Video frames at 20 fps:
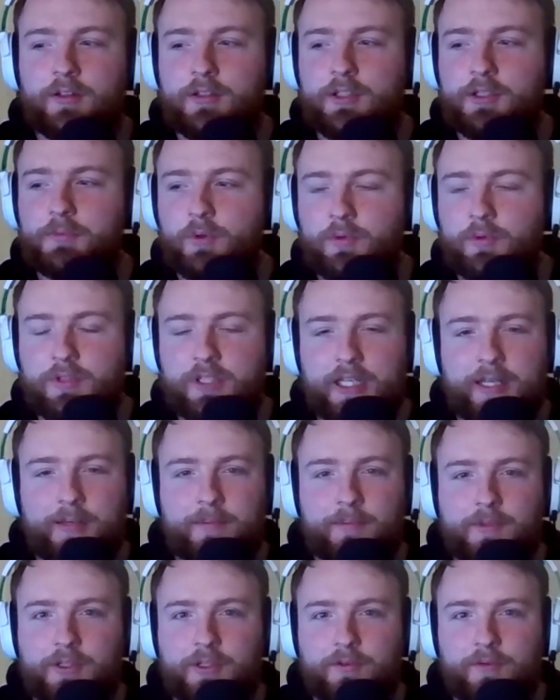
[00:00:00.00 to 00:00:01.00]
small
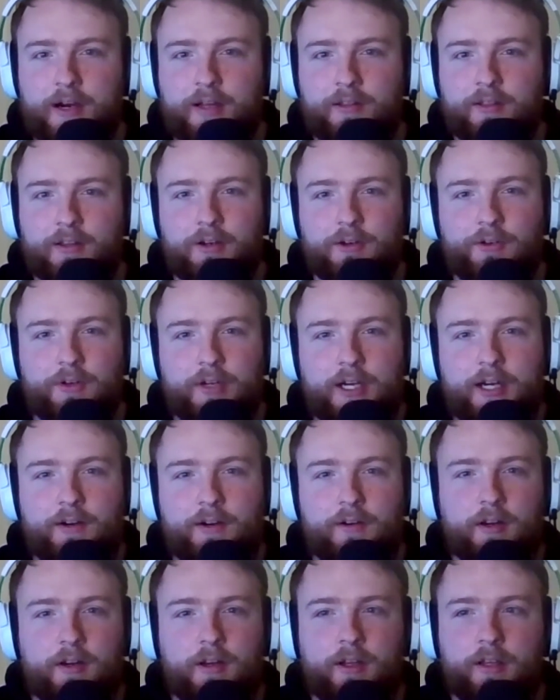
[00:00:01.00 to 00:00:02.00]
teams around the local
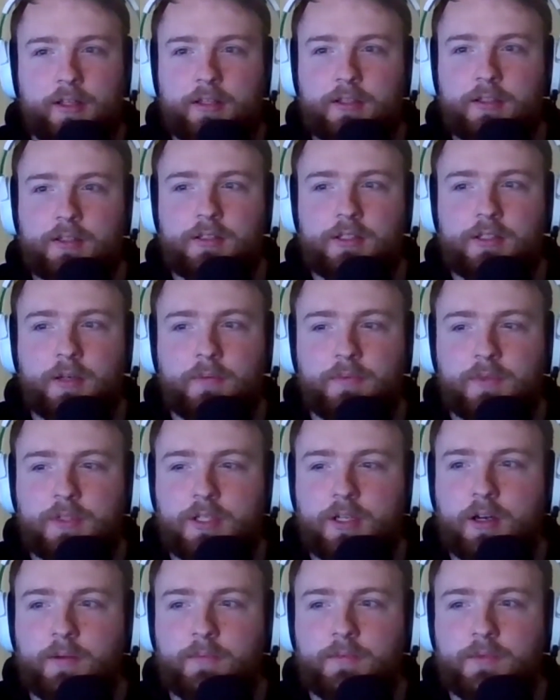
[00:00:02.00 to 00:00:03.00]
area, like
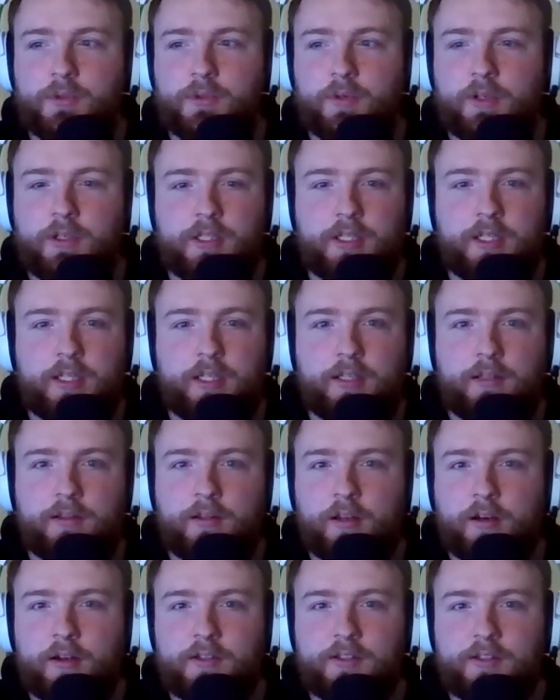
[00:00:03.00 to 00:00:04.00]
sometimes when you see
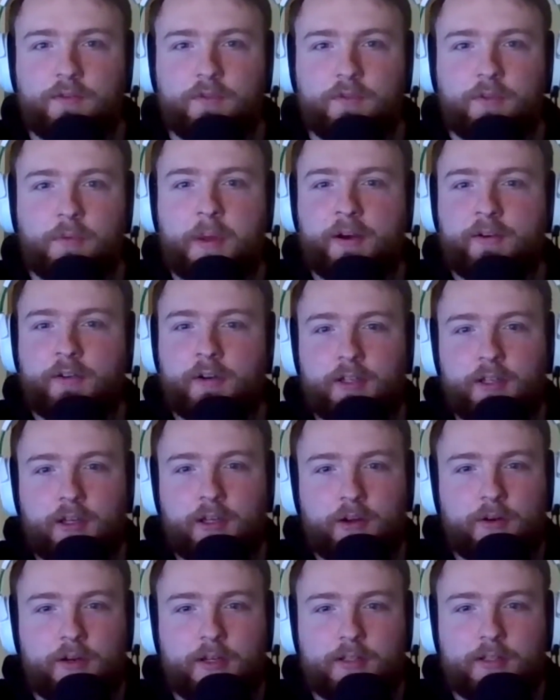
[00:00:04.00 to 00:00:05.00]
the likes of Bury
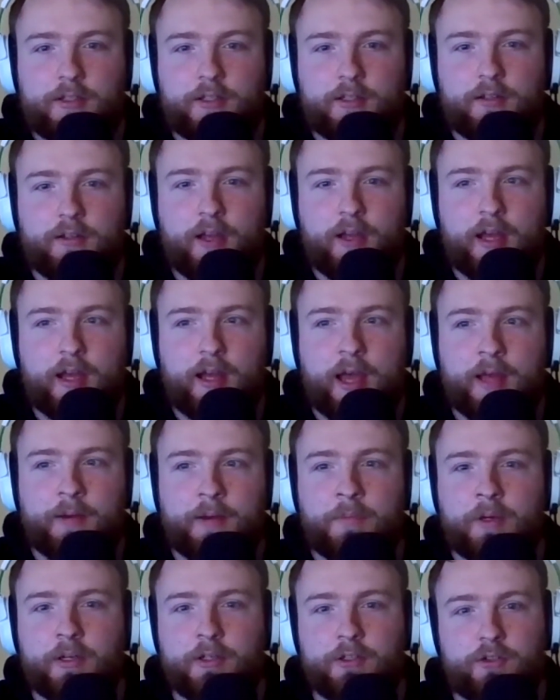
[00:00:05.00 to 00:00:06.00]
going into
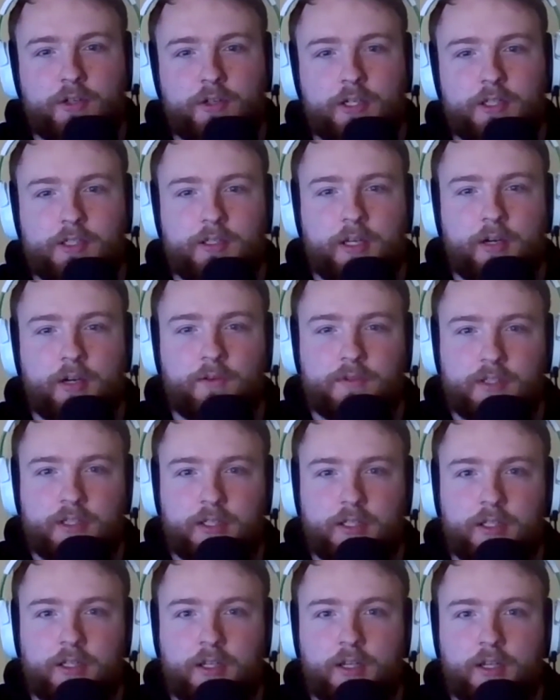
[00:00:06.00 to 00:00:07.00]
administration, then
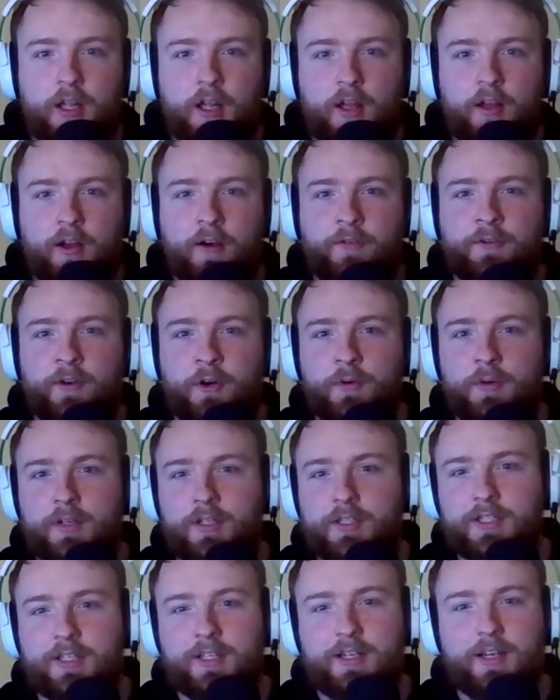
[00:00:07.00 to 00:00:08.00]
obviously
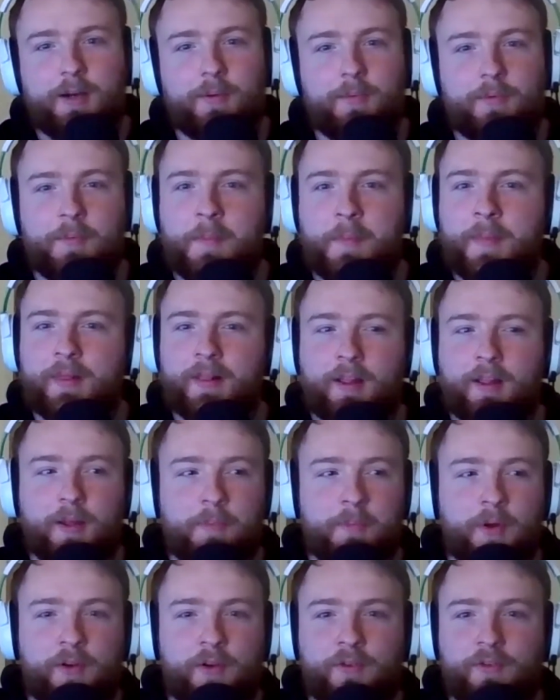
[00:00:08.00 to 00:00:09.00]
folding as a club,
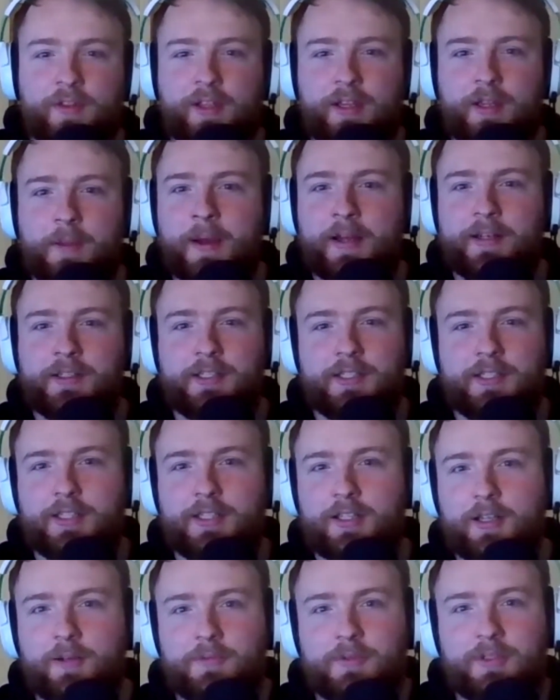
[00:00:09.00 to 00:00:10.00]
like both of the
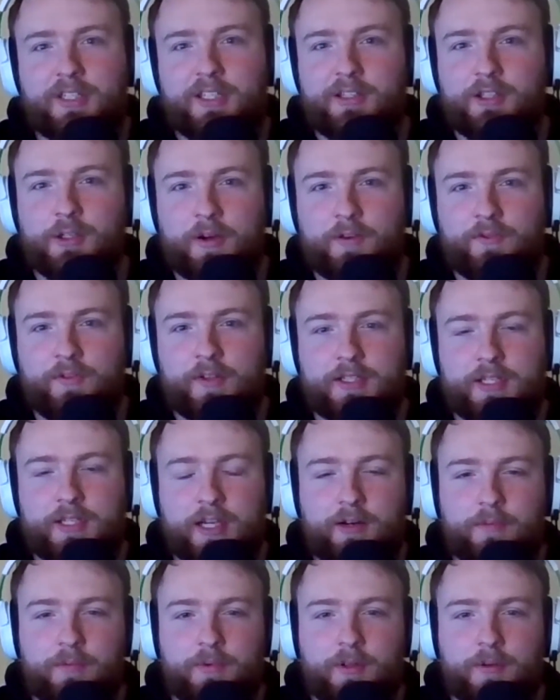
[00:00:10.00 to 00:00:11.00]
Manchester clubs didn't do anything to
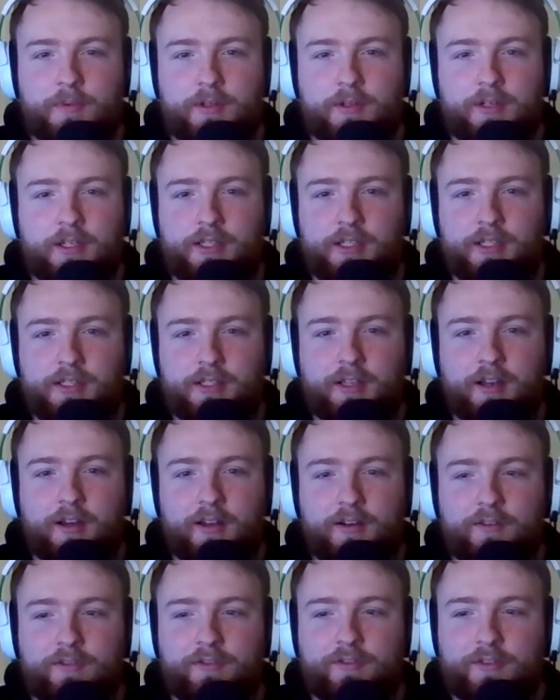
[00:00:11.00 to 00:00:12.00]
help them. And it just
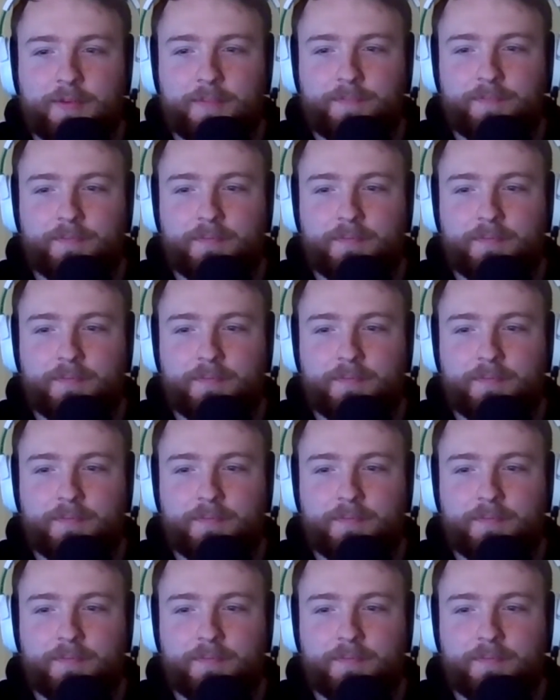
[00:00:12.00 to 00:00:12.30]
kind of,